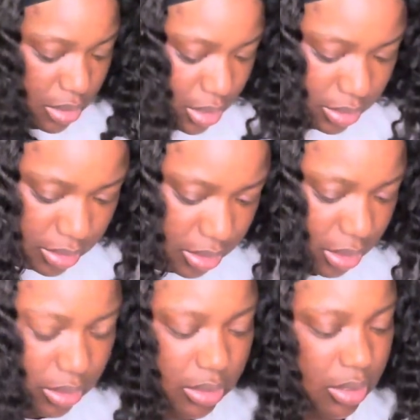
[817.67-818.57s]
I
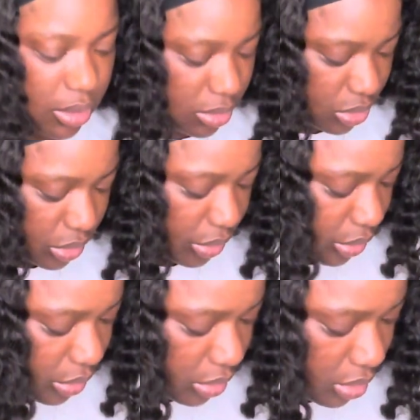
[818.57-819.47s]
think these
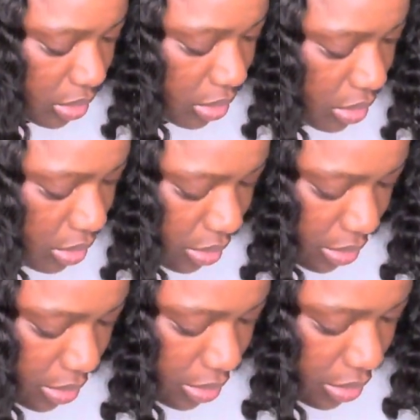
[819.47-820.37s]
are,
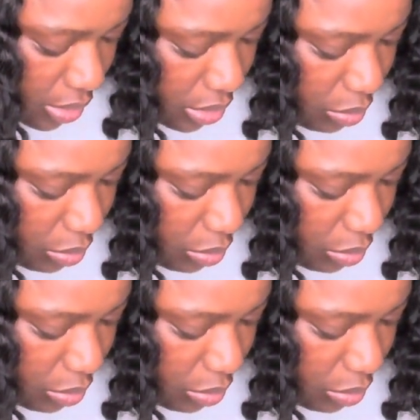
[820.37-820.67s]
this